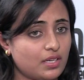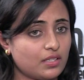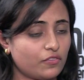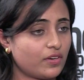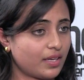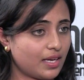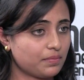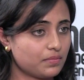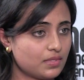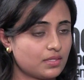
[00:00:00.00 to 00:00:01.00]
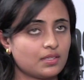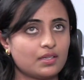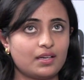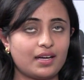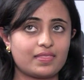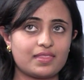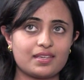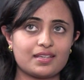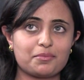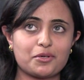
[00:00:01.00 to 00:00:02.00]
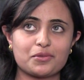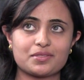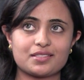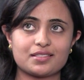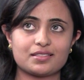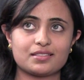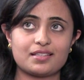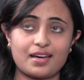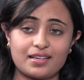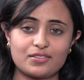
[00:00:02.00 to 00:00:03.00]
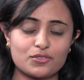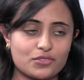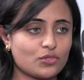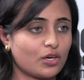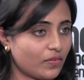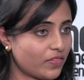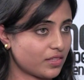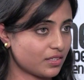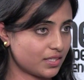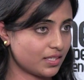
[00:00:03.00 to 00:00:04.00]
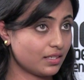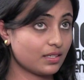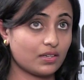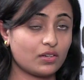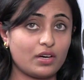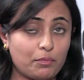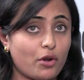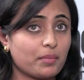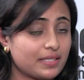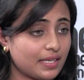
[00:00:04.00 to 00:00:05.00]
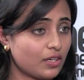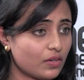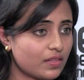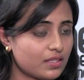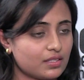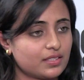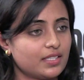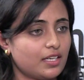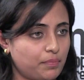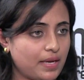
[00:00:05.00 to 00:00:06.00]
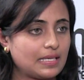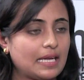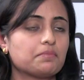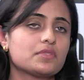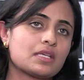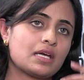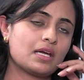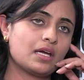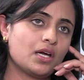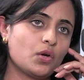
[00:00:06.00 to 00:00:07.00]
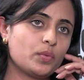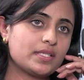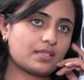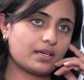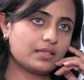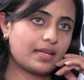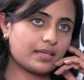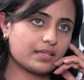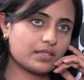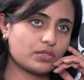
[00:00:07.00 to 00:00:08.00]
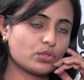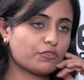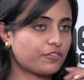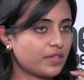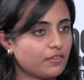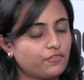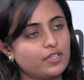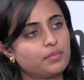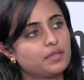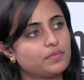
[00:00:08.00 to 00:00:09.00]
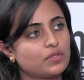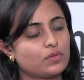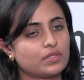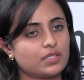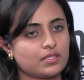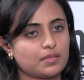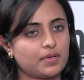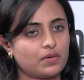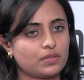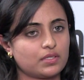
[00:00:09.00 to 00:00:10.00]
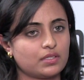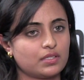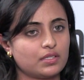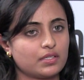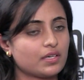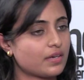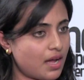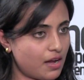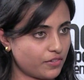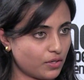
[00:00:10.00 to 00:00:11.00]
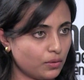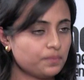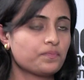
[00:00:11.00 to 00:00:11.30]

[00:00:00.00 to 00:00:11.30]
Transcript: of our games, I think about 9 or so out of the 13, or probably 10 out of the 13 are paid games. We started getting into the free and freemium zone just about a year and a half ago.